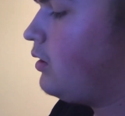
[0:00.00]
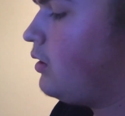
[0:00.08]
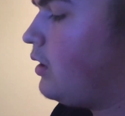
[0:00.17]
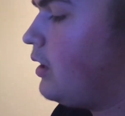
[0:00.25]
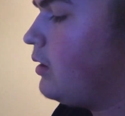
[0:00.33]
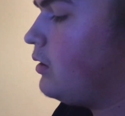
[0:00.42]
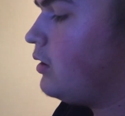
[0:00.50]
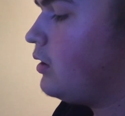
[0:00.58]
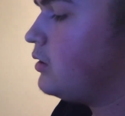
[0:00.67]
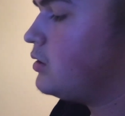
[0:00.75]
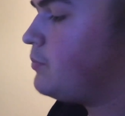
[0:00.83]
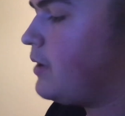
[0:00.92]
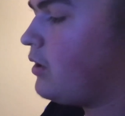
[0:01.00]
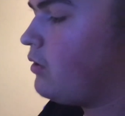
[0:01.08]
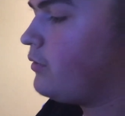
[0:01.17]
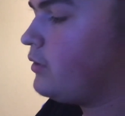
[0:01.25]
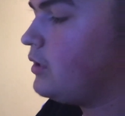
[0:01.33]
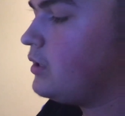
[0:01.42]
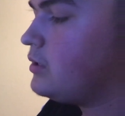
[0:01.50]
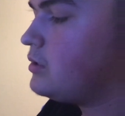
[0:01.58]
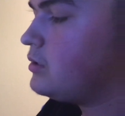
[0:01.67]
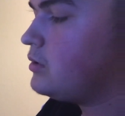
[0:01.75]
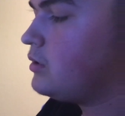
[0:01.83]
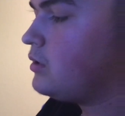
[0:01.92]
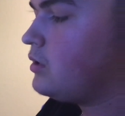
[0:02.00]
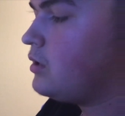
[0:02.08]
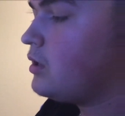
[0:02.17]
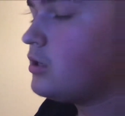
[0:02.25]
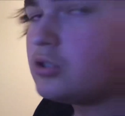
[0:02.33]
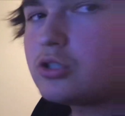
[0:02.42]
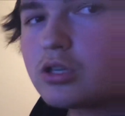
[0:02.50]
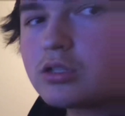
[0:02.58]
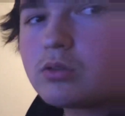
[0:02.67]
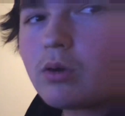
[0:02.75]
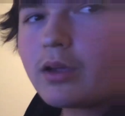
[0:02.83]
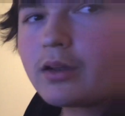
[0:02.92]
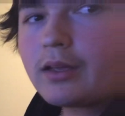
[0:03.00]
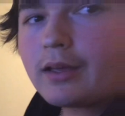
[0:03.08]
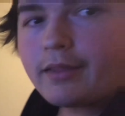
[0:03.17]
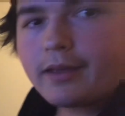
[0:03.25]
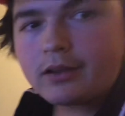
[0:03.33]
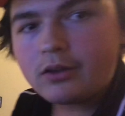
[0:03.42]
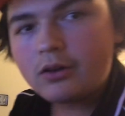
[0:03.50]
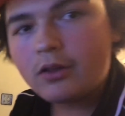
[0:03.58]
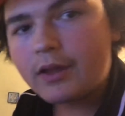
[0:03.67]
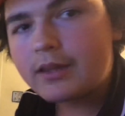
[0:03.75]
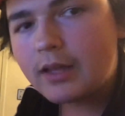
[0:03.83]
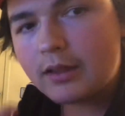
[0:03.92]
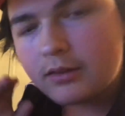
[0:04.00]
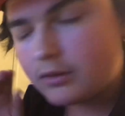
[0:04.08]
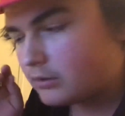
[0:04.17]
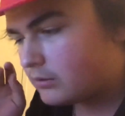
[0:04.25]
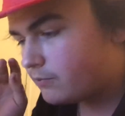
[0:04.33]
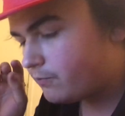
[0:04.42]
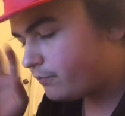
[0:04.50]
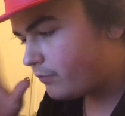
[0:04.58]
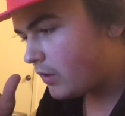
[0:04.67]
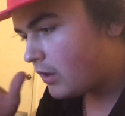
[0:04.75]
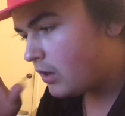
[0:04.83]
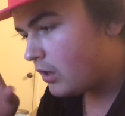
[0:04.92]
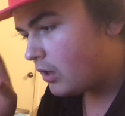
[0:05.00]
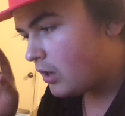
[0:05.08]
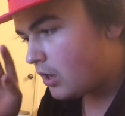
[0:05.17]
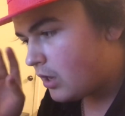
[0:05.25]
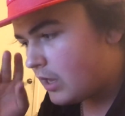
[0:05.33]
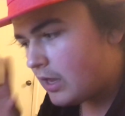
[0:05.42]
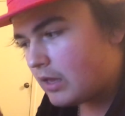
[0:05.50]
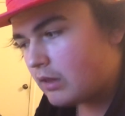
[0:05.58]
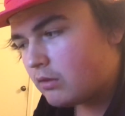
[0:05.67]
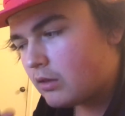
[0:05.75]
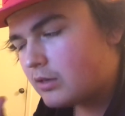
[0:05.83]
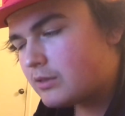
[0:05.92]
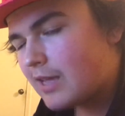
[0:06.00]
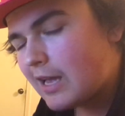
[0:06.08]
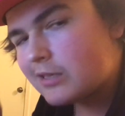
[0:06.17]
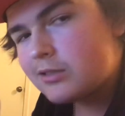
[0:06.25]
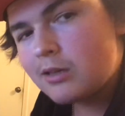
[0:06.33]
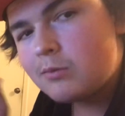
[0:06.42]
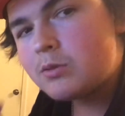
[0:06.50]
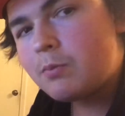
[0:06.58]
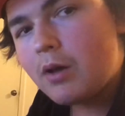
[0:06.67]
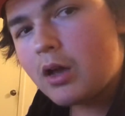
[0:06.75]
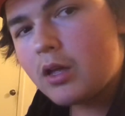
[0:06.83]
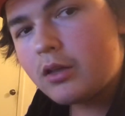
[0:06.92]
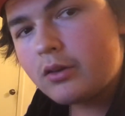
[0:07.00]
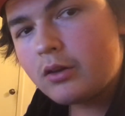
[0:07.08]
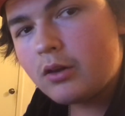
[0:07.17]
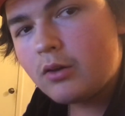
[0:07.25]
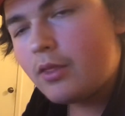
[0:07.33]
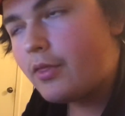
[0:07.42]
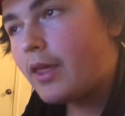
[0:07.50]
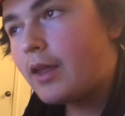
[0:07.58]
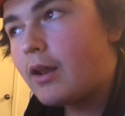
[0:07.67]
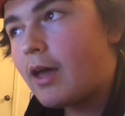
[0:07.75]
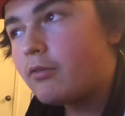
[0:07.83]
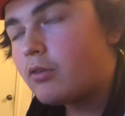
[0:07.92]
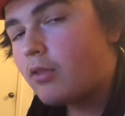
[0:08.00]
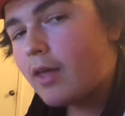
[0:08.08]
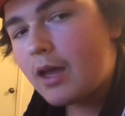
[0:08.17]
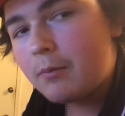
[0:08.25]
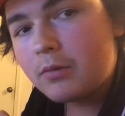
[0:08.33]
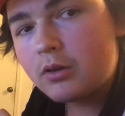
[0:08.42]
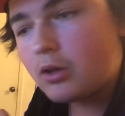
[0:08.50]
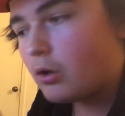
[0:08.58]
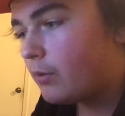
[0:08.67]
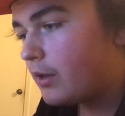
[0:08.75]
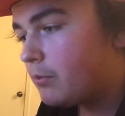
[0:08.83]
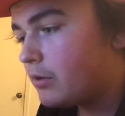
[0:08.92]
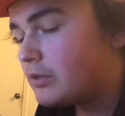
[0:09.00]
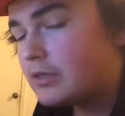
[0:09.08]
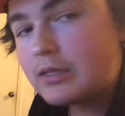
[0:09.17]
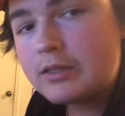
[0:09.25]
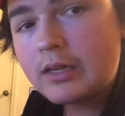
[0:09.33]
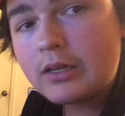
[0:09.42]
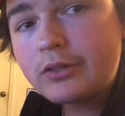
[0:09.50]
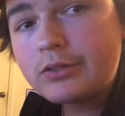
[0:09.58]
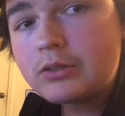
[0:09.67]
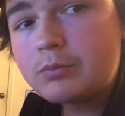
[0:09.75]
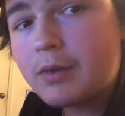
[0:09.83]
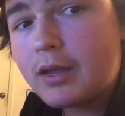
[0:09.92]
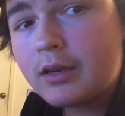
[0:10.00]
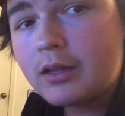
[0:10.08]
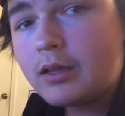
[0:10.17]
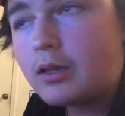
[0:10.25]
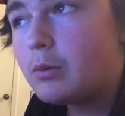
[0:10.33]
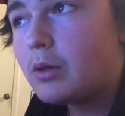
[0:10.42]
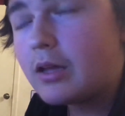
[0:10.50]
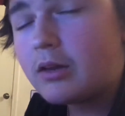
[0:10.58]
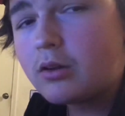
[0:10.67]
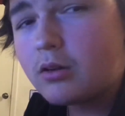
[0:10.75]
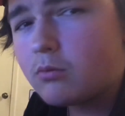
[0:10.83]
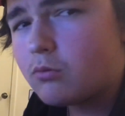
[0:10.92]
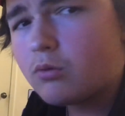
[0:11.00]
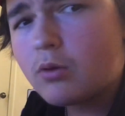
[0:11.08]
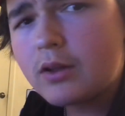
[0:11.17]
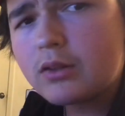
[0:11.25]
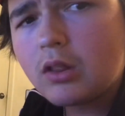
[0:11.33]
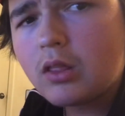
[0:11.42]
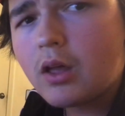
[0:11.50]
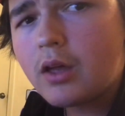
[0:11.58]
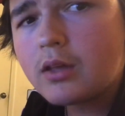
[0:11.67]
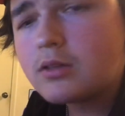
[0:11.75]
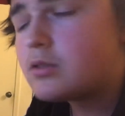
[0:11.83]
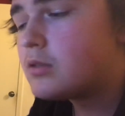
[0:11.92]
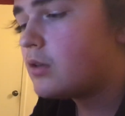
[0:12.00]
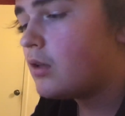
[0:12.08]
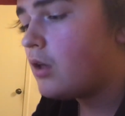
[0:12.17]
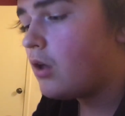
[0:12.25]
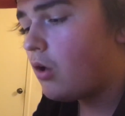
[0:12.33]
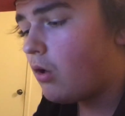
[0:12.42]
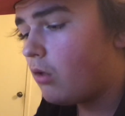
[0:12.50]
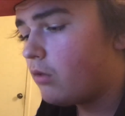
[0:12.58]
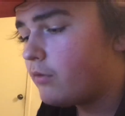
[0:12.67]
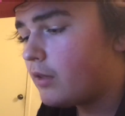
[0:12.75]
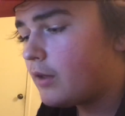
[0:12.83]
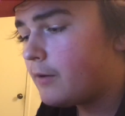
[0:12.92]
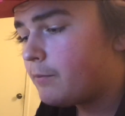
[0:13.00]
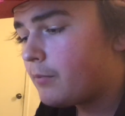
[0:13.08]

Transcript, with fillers: and uh, just paint over this just so I could get like you know like that it in the exact same spot you know and then after that I'm gonna go in put details paint it correct the lines all of that